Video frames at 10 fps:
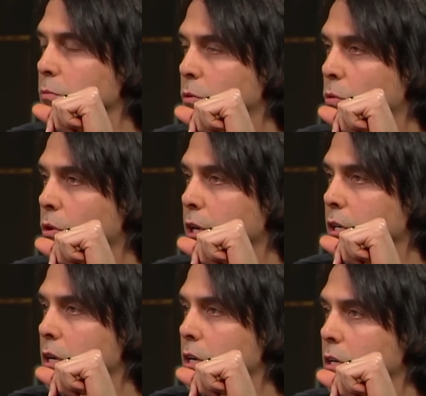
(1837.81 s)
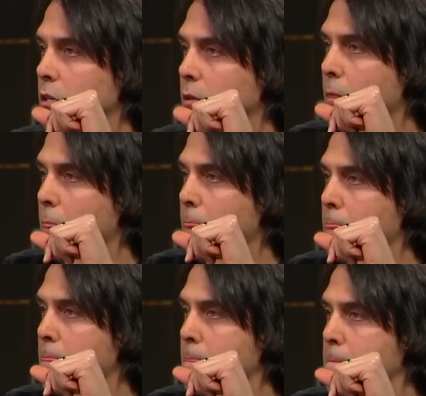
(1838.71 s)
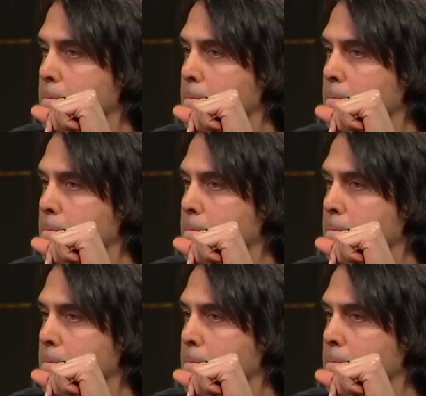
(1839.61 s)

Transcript: recording. And what pattern?